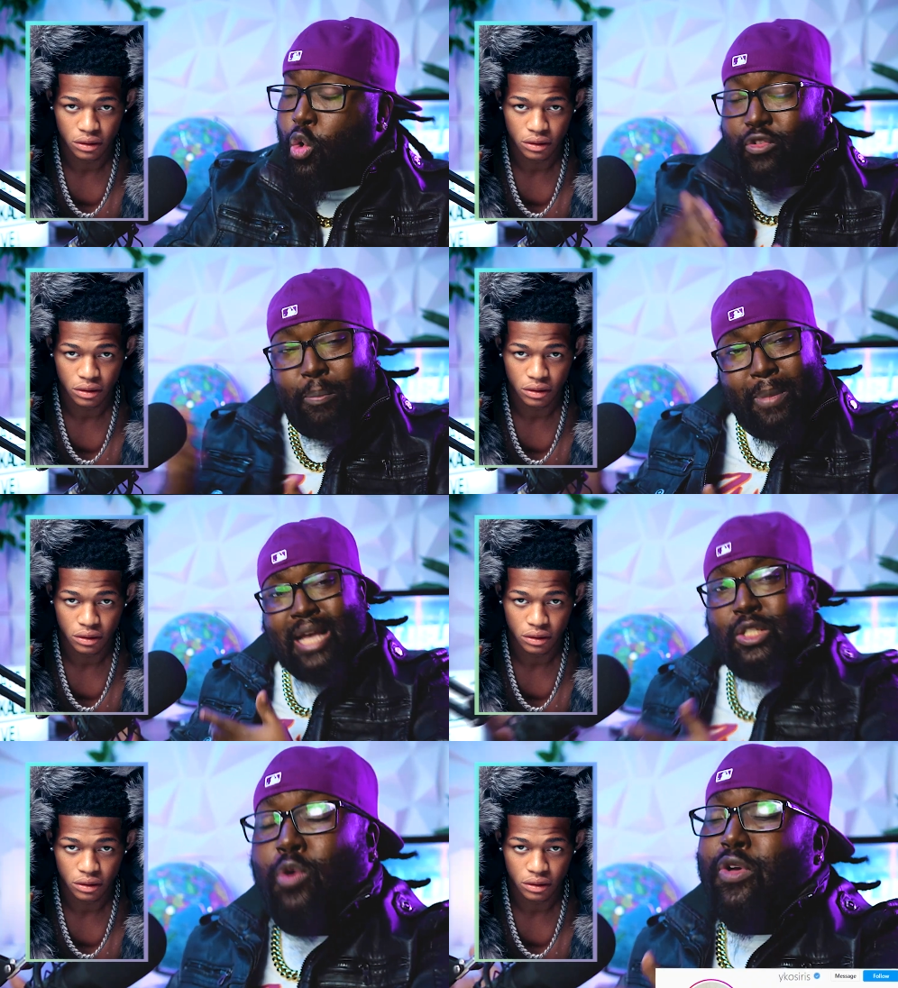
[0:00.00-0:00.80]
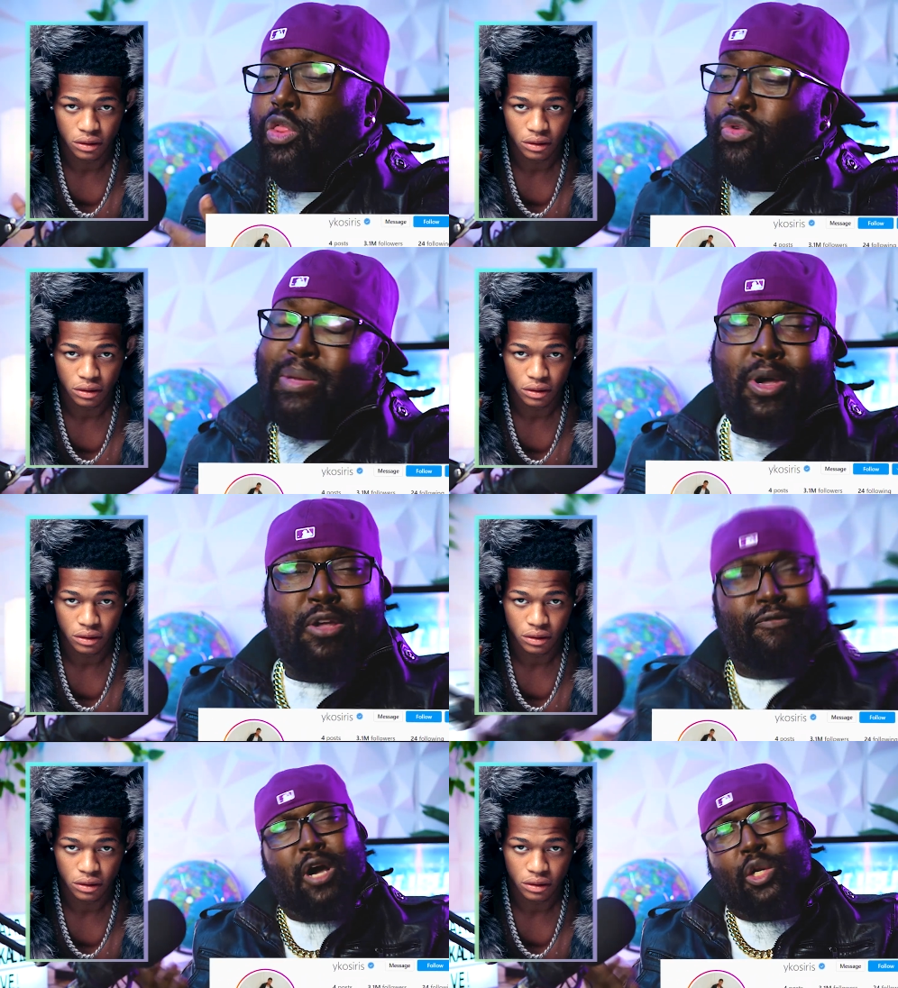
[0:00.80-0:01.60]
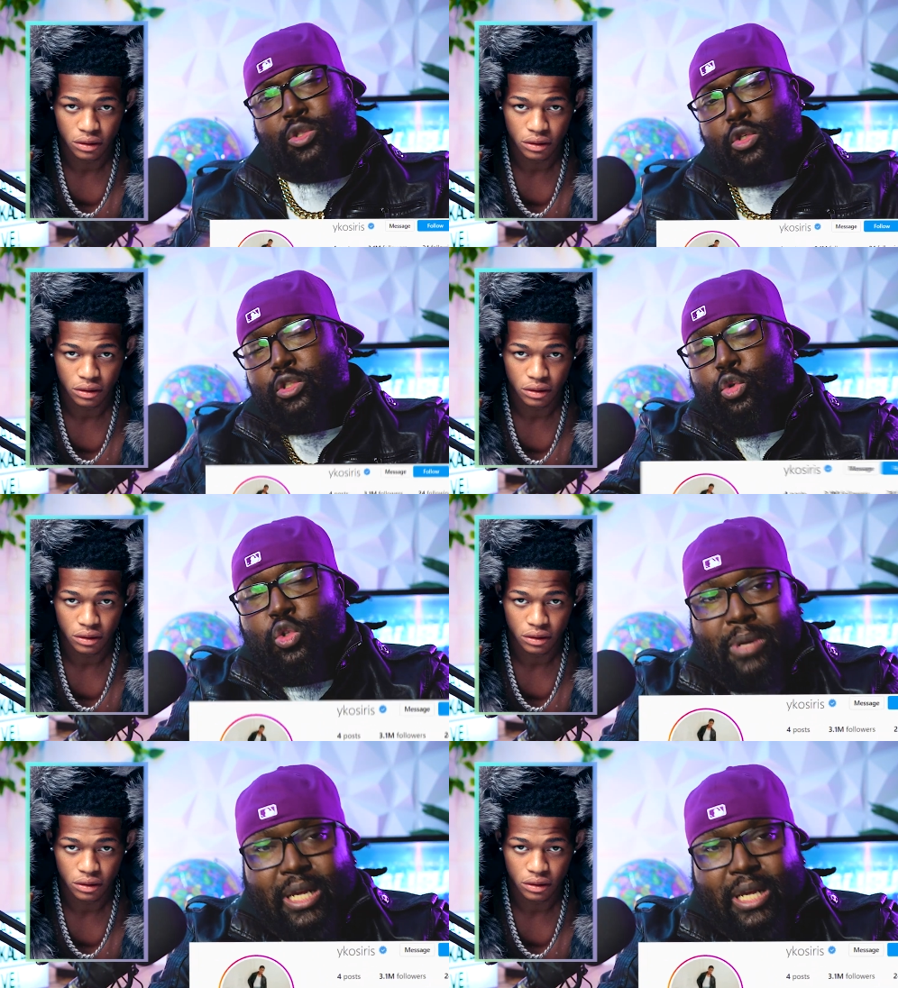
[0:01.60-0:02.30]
Speaker 1: who have amassed over 3 million followers on social